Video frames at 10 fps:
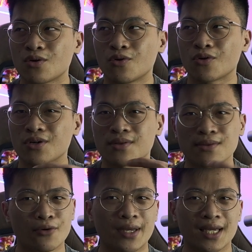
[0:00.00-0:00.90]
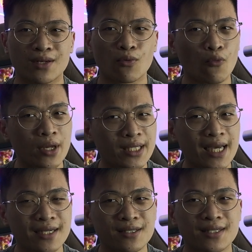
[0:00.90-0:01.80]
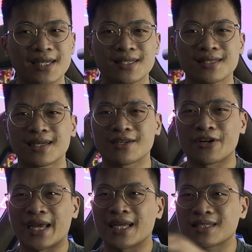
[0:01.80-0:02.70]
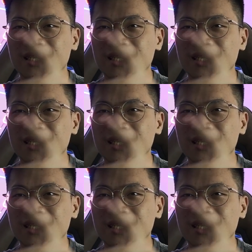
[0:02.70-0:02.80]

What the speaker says: or throwing in weird exercises that create